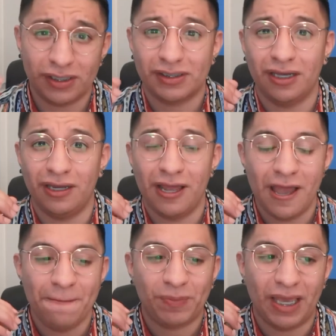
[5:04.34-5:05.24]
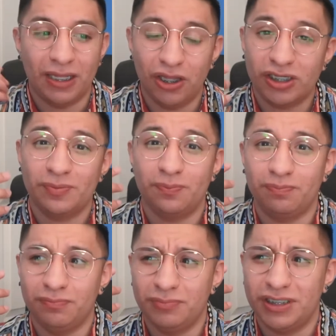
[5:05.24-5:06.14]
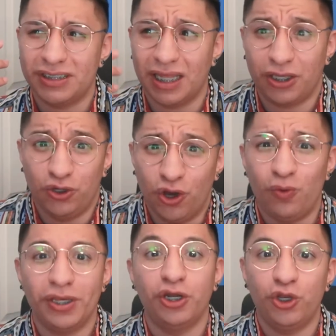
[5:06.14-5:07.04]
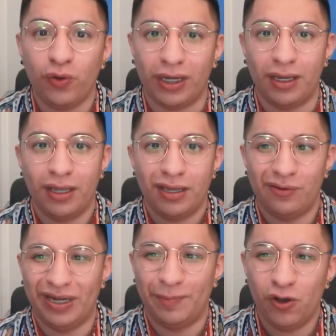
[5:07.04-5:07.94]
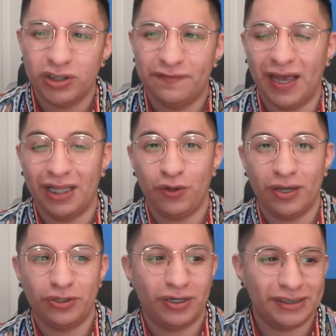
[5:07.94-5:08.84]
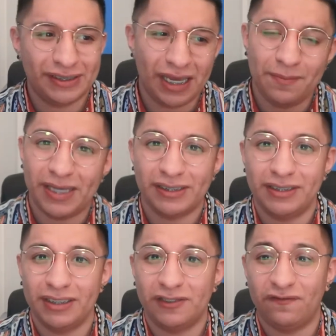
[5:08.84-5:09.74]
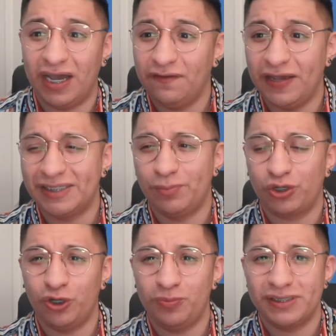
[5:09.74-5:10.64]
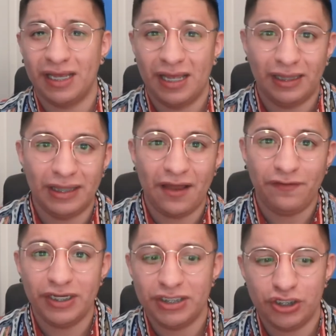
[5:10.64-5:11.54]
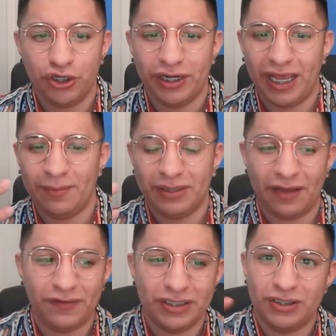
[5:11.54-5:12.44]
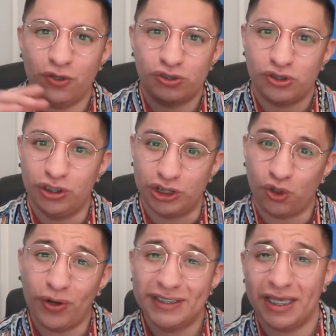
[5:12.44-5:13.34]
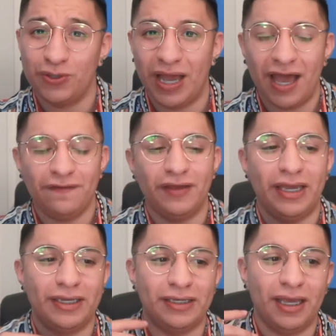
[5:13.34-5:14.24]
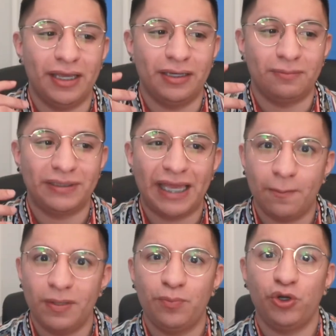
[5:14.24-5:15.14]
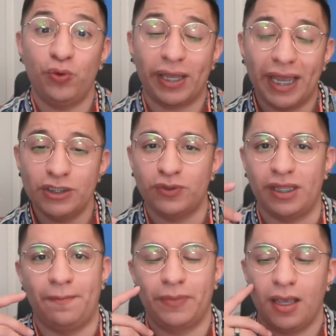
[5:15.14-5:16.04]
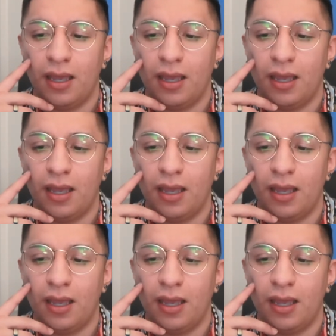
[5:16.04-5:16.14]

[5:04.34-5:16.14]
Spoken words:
looks good, and it looks just like you know what you're doing, right? Post value out there, send messages, find Facebook groups, leverage your name, leverage the stories that you have, and get people to engage with them.